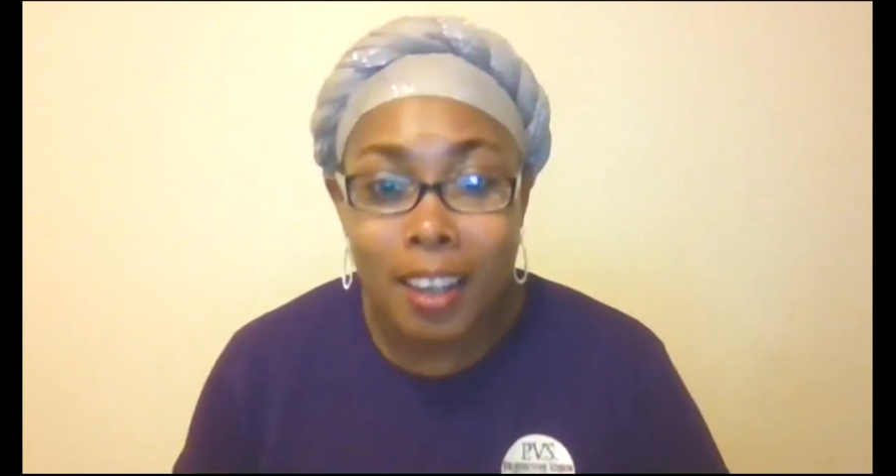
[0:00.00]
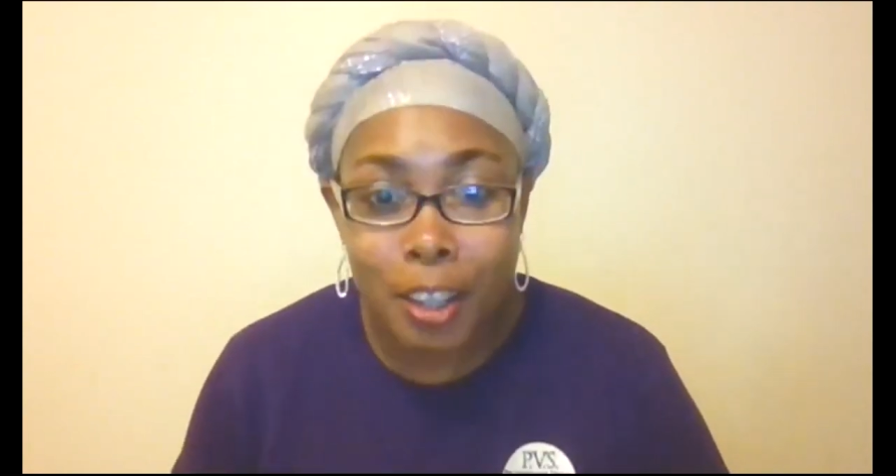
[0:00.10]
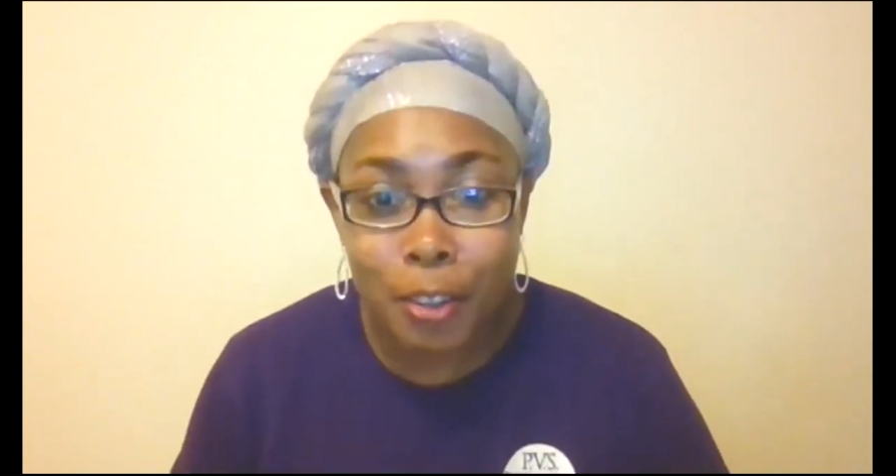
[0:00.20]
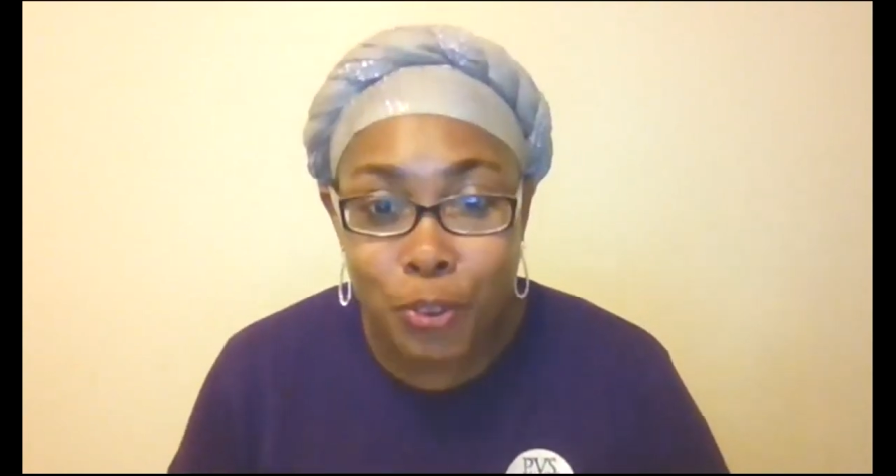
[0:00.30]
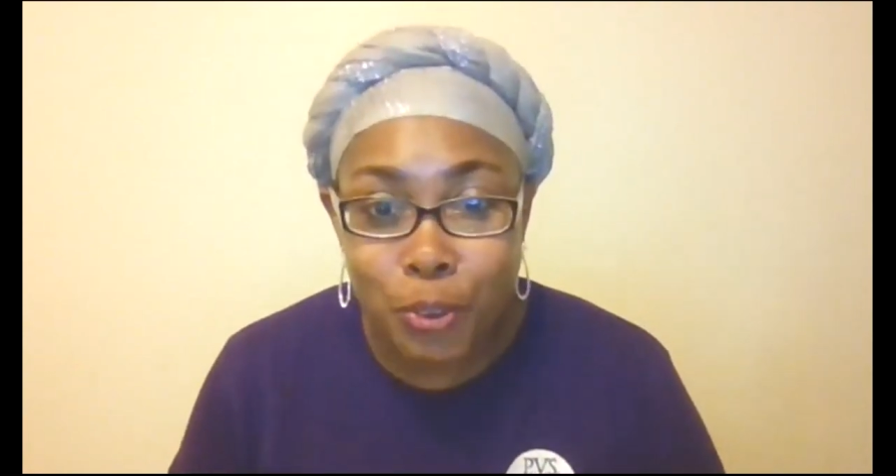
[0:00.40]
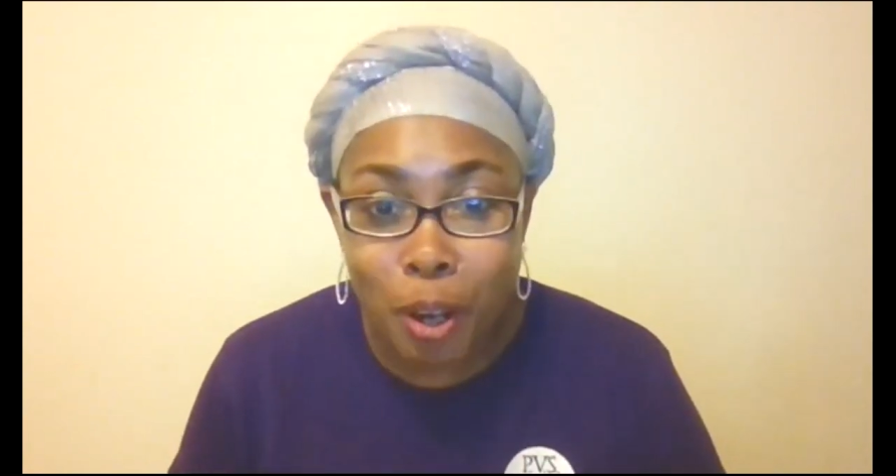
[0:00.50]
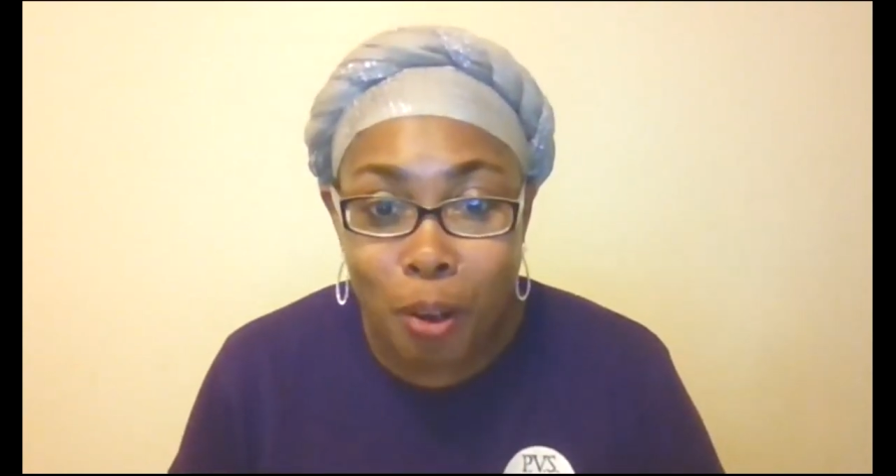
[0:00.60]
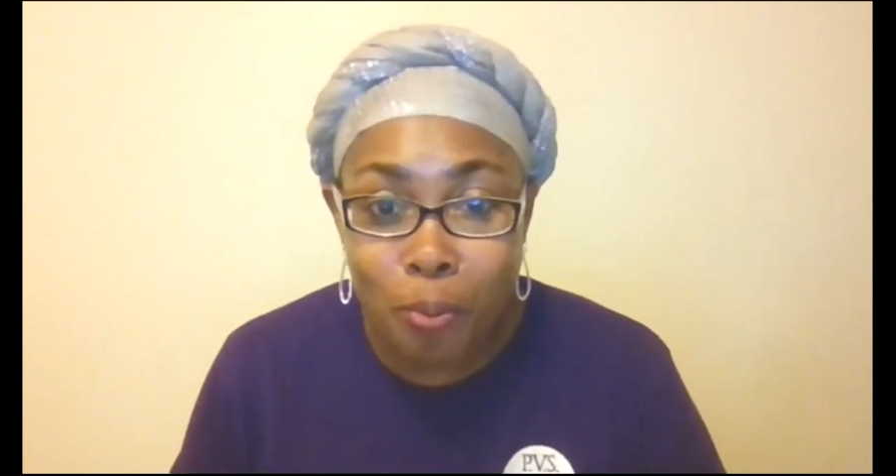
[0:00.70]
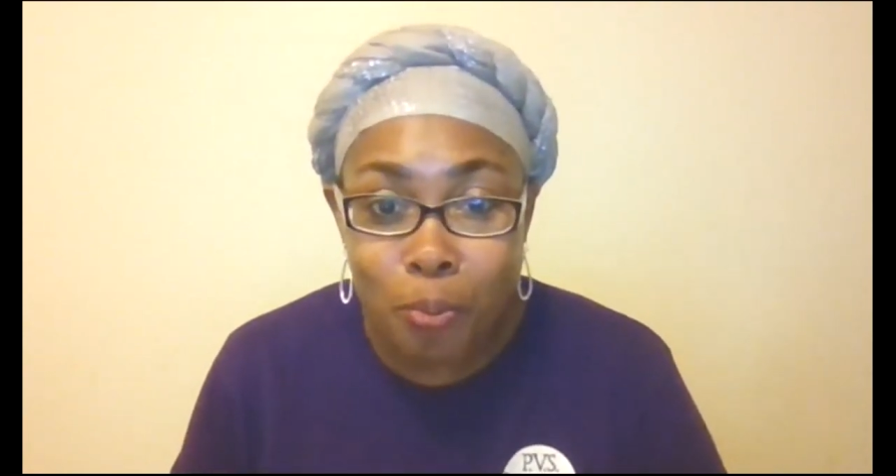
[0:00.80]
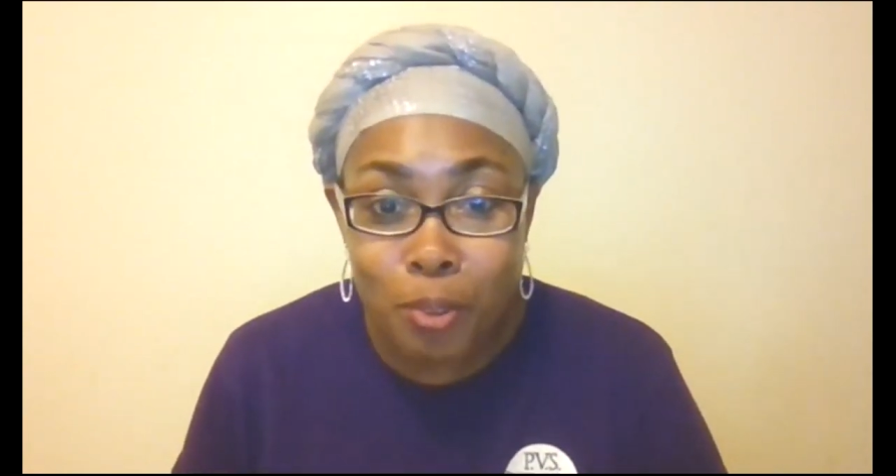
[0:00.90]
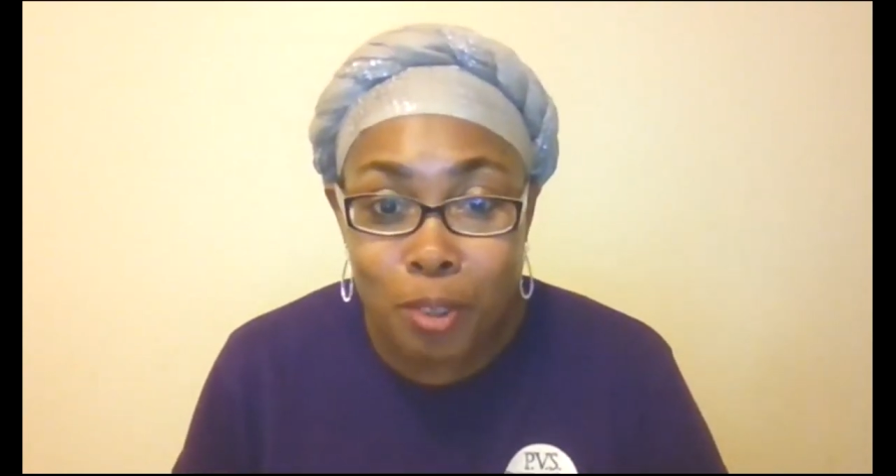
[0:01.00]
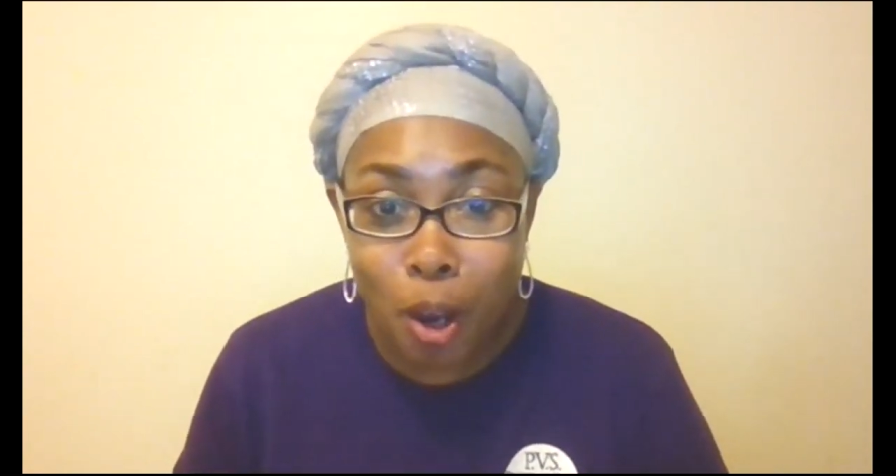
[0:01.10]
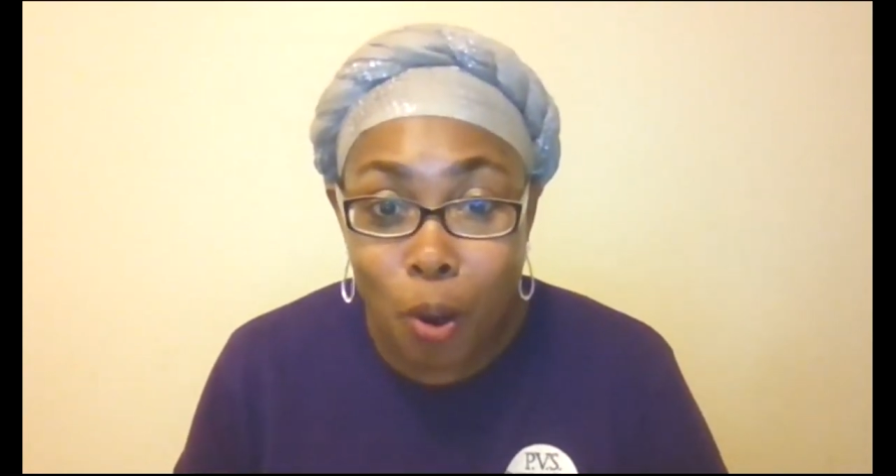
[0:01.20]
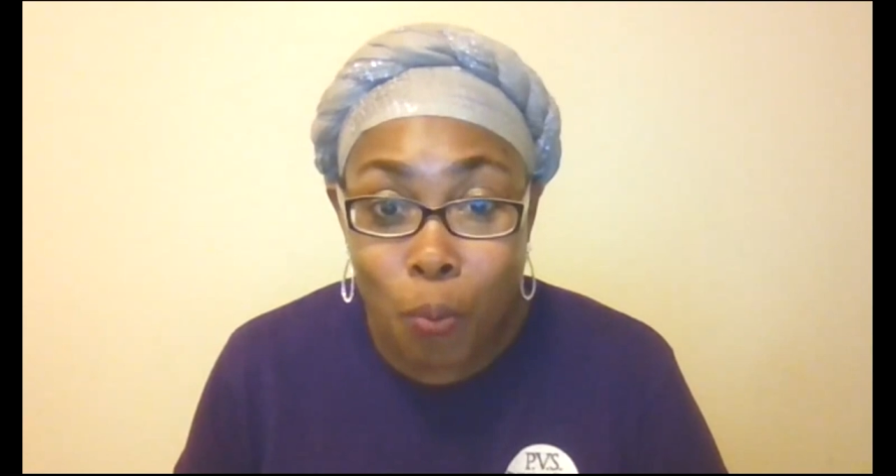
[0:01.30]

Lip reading: if you don't know